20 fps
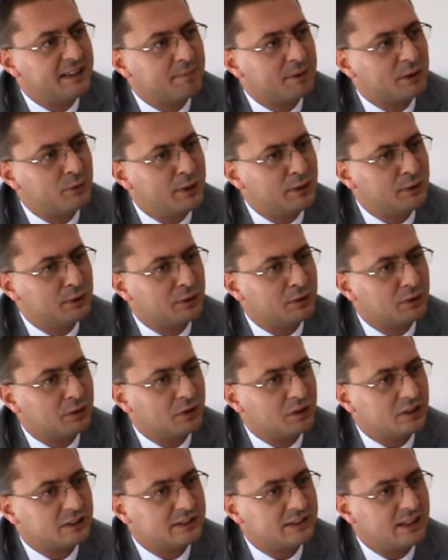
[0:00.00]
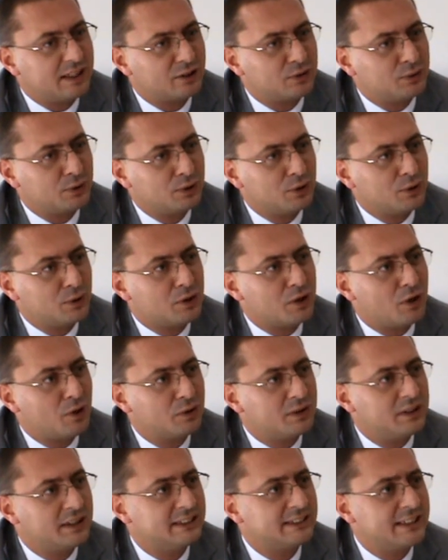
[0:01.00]
But when you start to look all
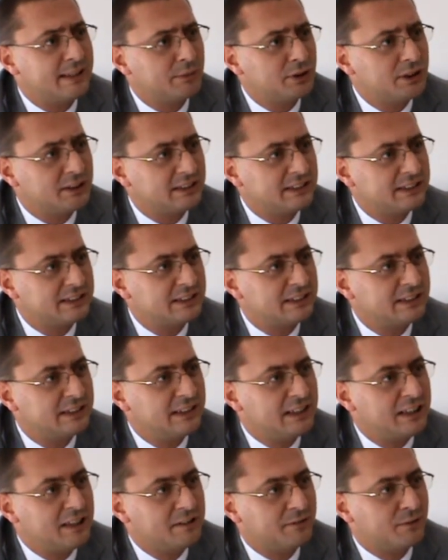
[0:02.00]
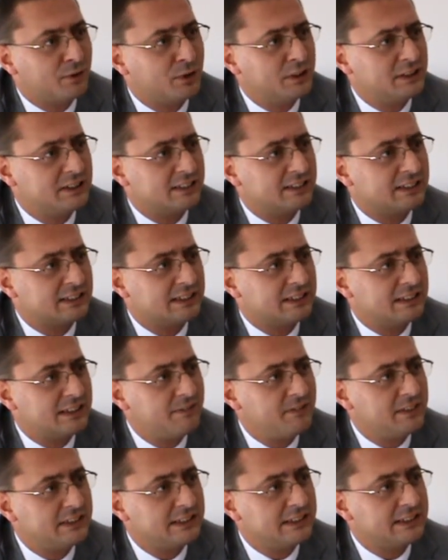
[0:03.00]
the exemptions, for instance, the
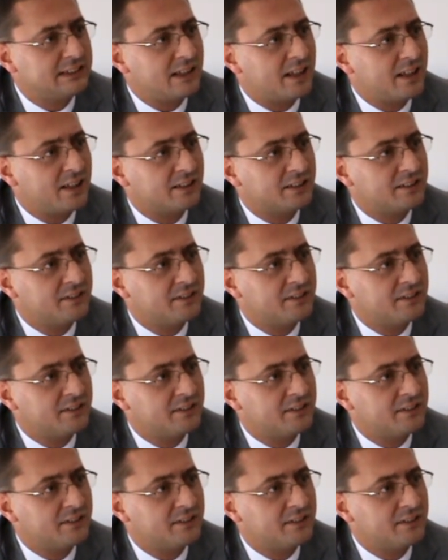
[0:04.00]
deficits are